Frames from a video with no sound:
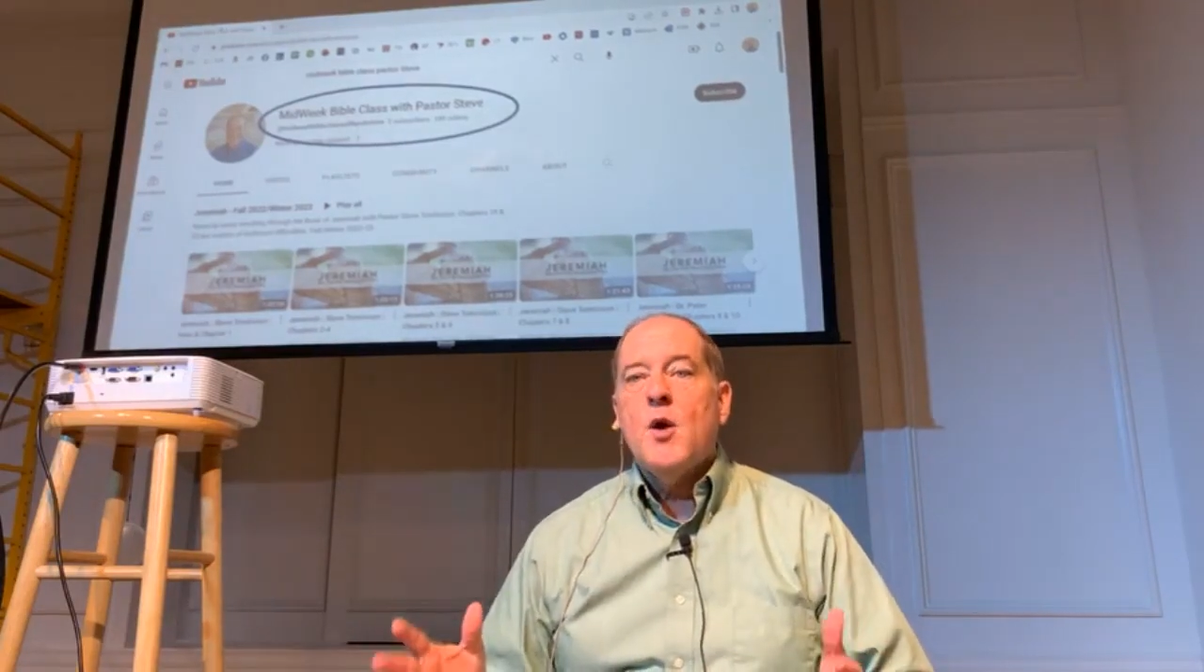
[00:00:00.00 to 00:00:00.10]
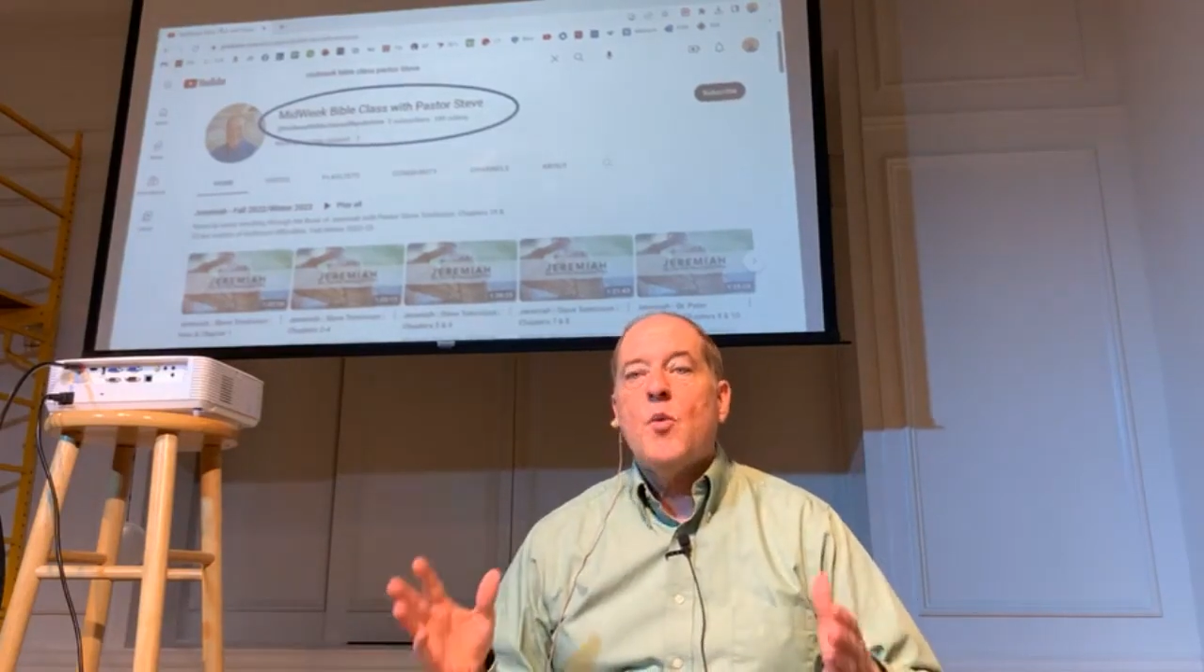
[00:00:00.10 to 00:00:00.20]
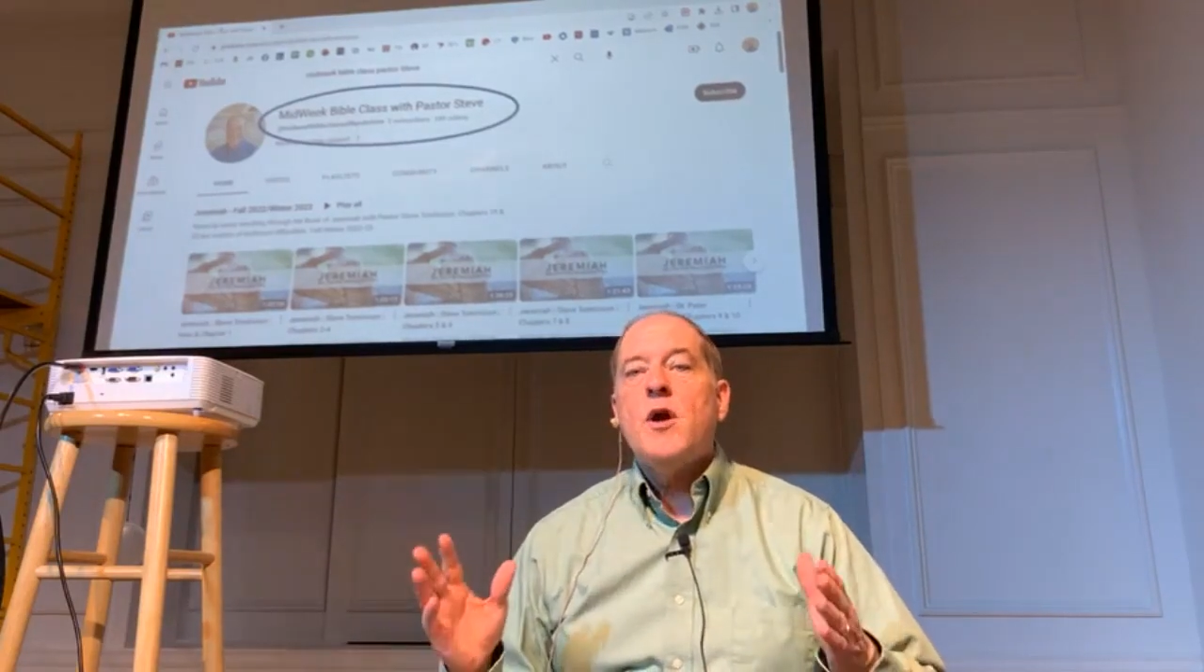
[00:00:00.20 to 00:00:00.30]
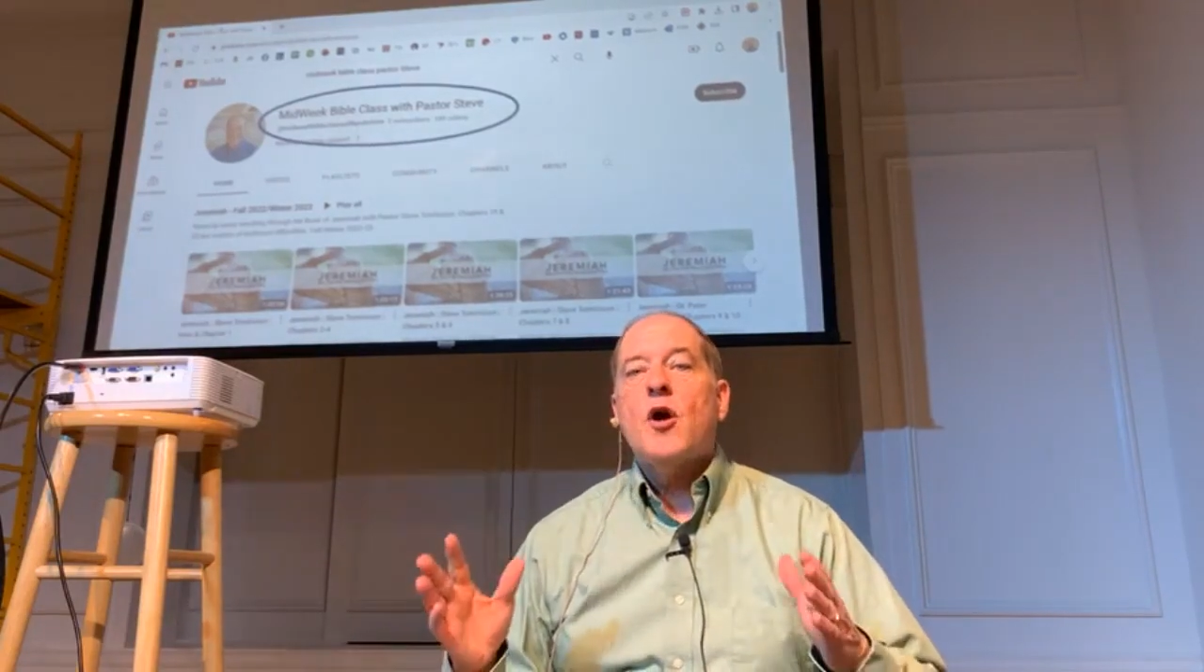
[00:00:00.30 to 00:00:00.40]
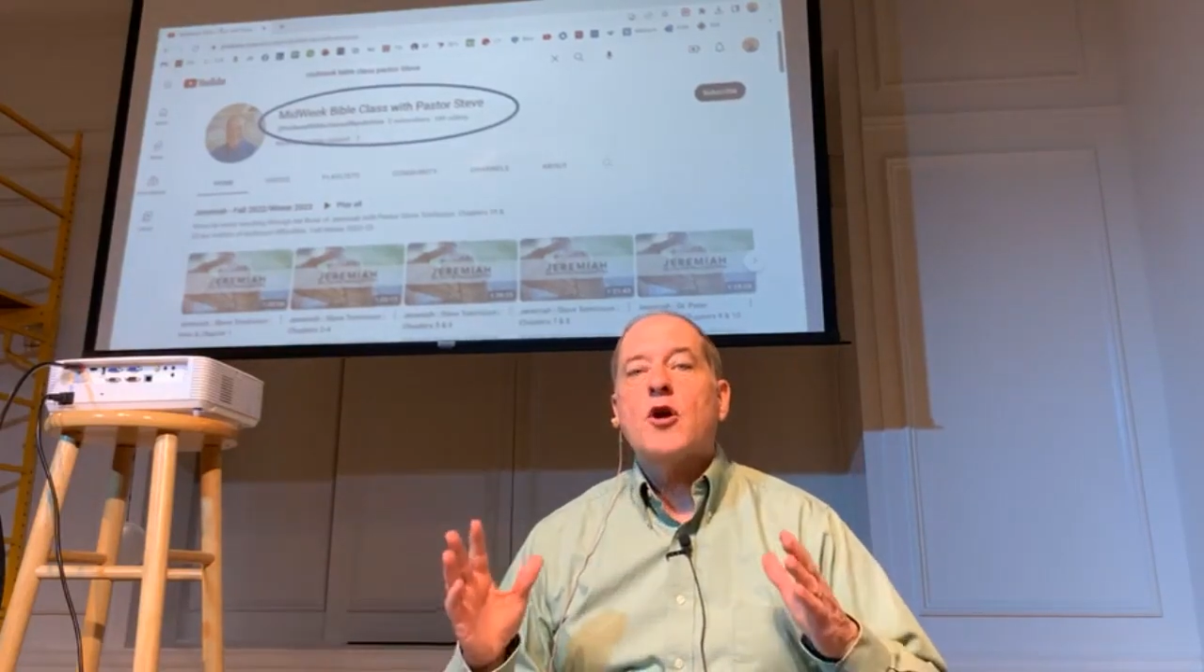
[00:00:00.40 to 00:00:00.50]

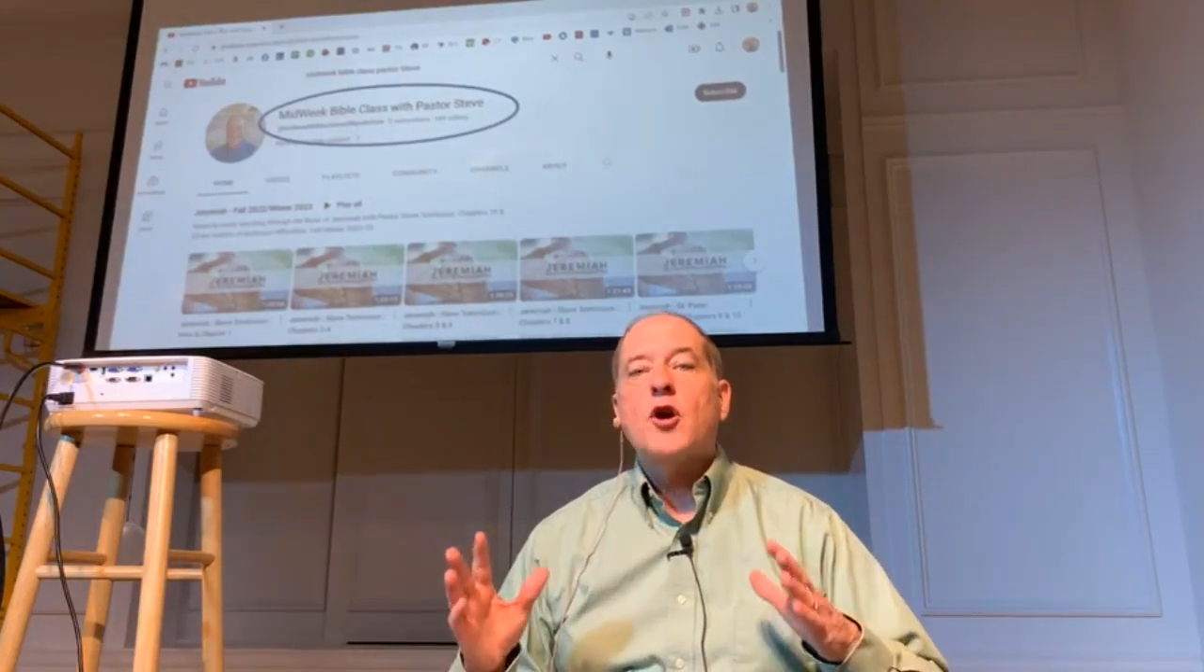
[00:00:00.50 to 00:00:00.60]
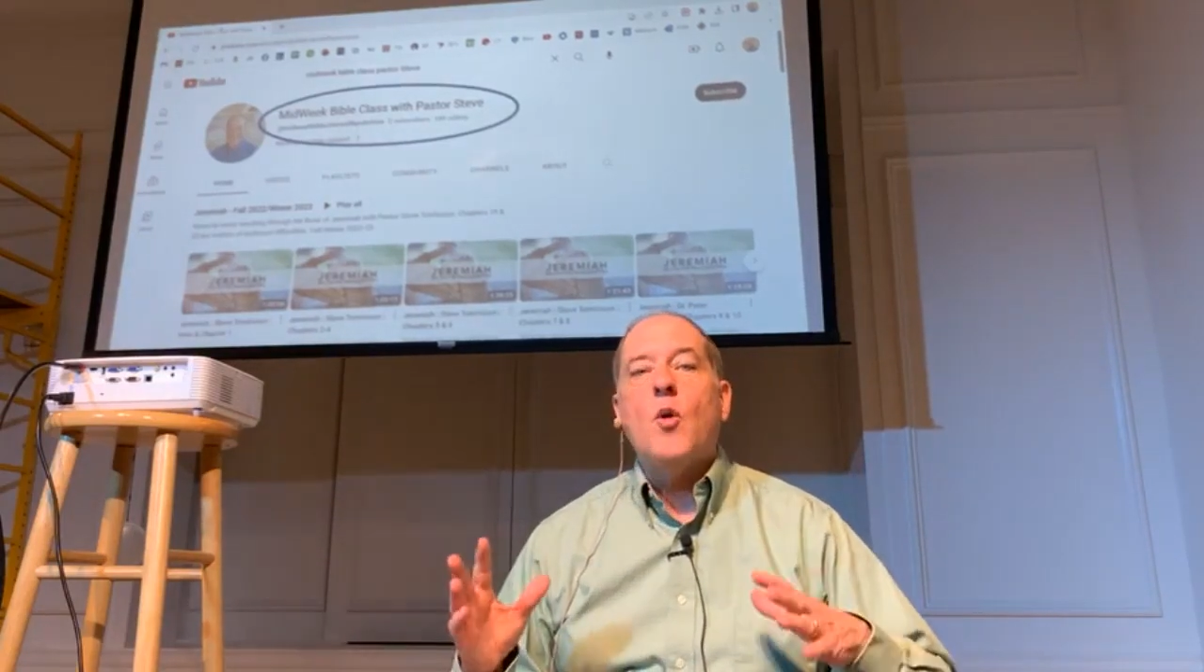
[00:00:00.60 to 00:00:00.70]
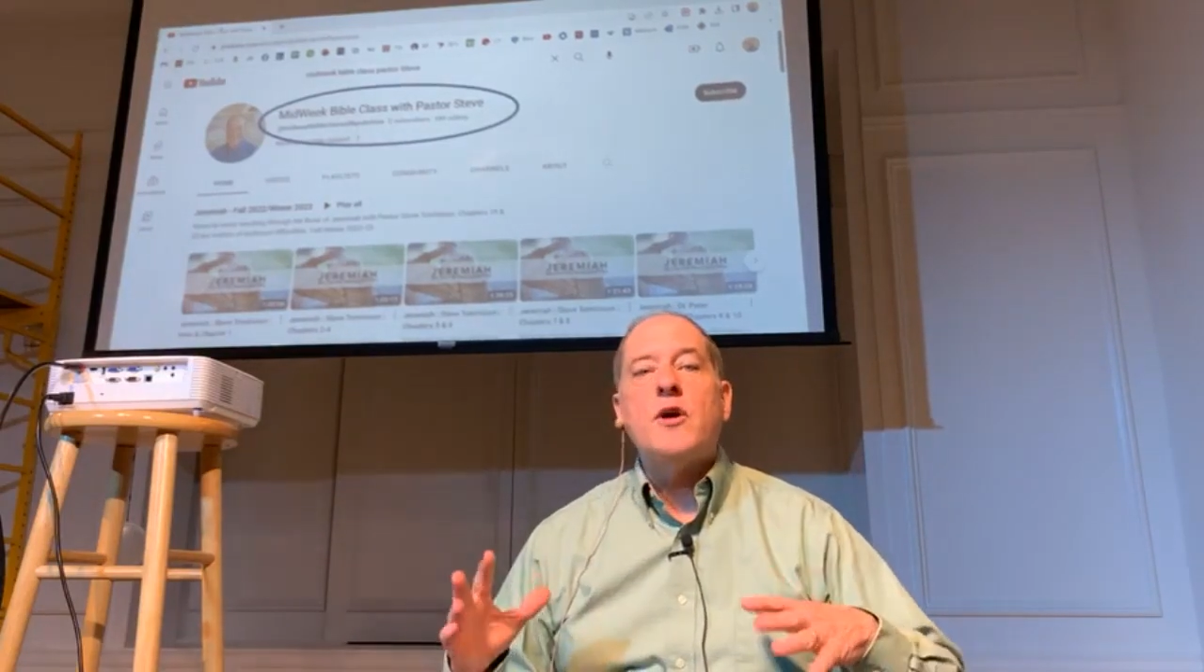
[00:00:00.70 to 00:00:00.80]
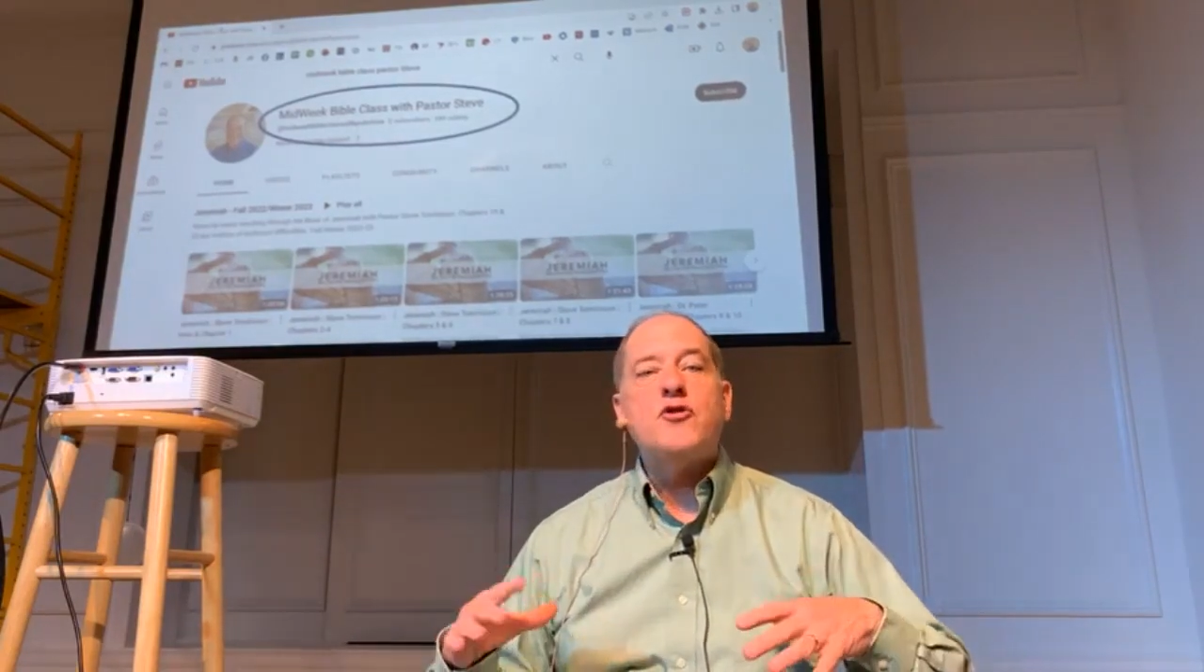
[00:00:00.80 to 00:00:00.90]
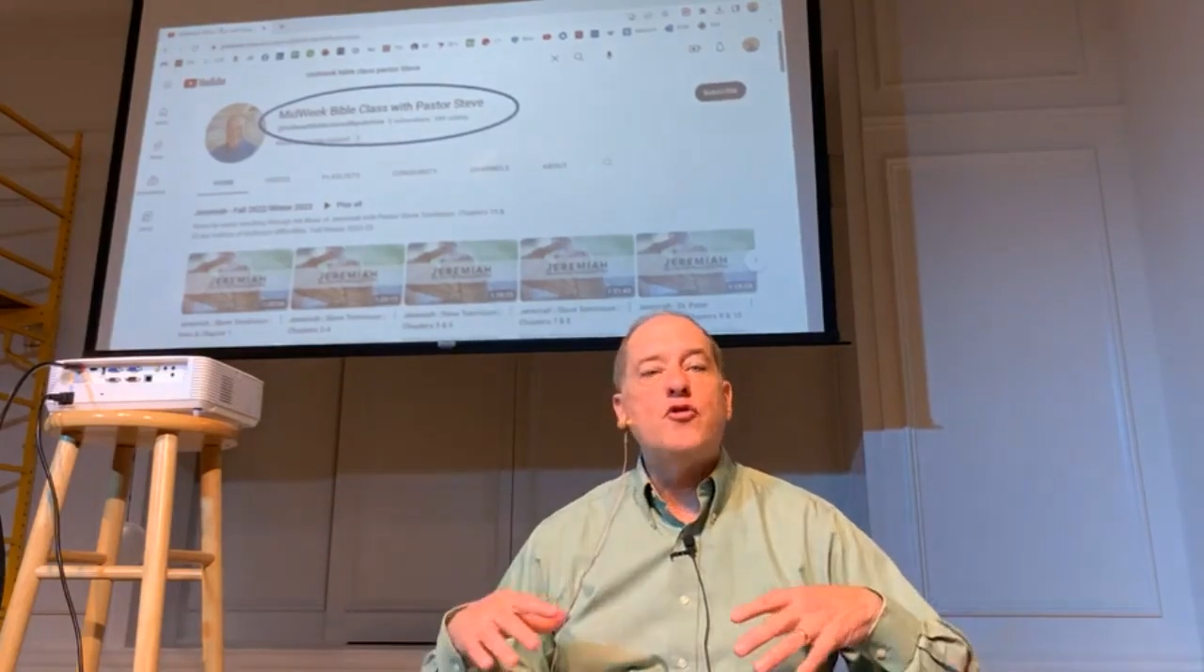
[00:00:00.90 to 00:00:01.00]
We are going